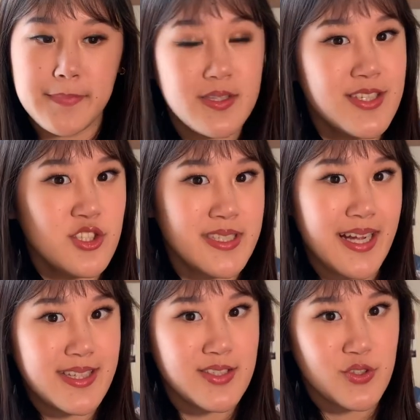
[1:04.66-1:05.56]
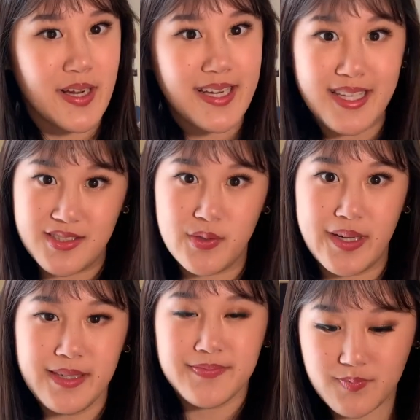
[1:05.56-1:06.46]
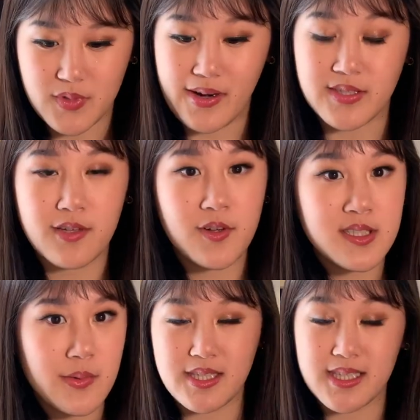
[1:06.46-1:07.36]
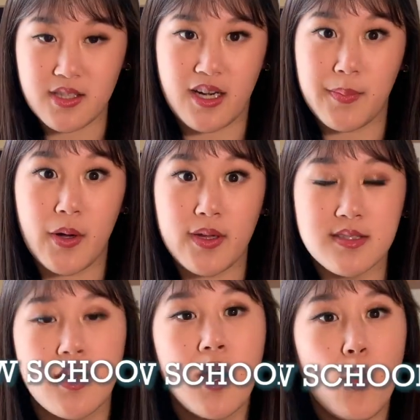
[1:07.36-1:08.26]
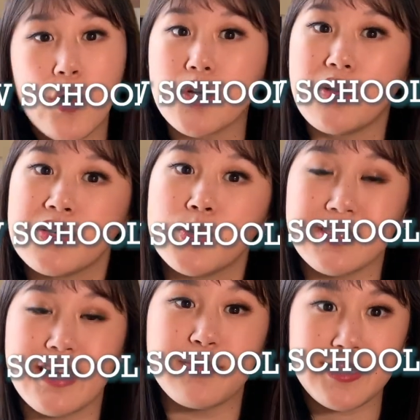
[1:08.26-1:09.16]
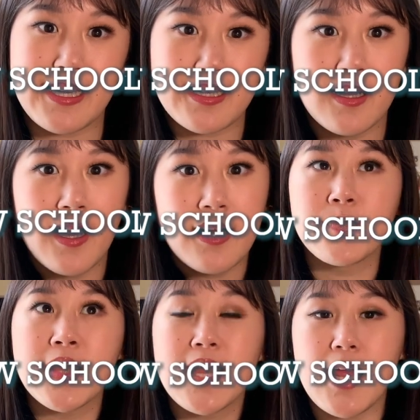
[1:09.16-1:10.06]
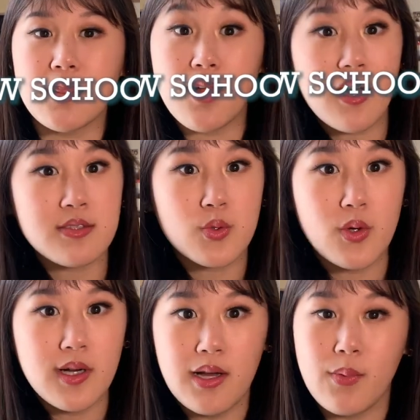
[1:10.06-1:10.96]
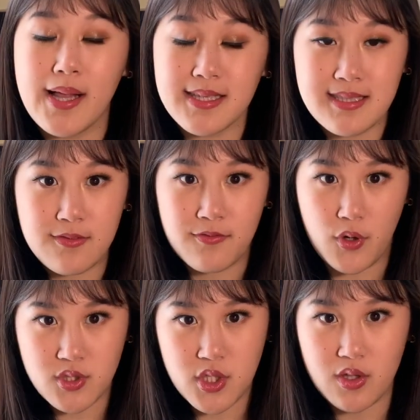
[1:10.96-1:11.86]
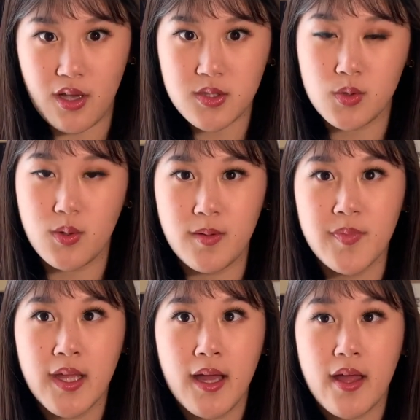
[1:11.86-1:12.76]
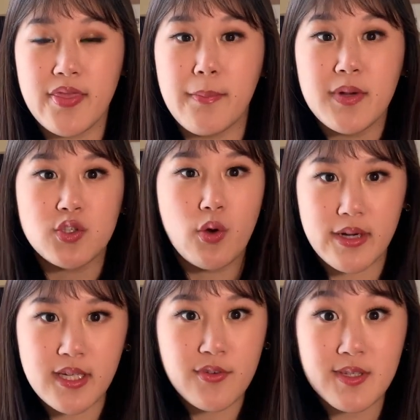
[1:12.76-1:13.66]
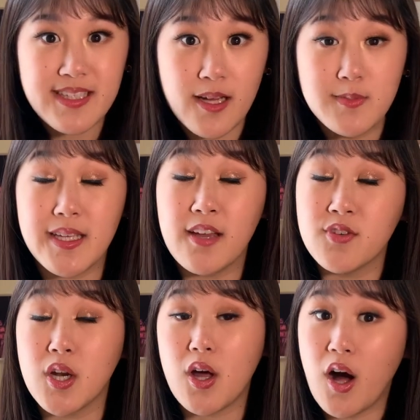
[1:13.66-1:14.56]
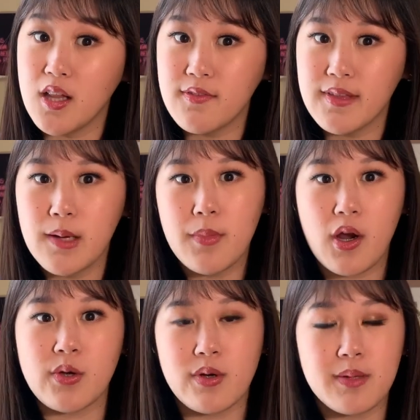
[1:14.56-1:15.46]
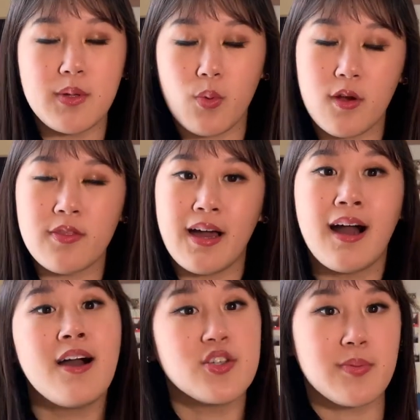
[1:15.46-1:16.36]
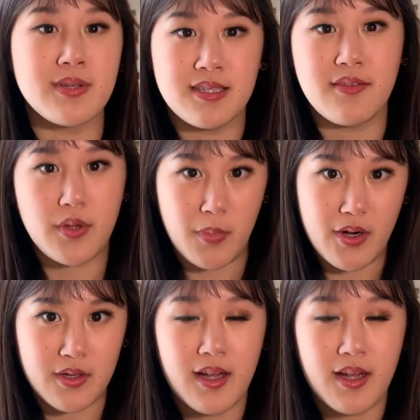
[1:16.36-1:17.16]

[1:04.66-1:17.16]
So let's just get straight into it. Alright, so the first thing we need to talk about is what are law school exams like? In law school, well, at least in first year law school, the majority of your exams, if not all of them, are going to be worth 100% of your mark.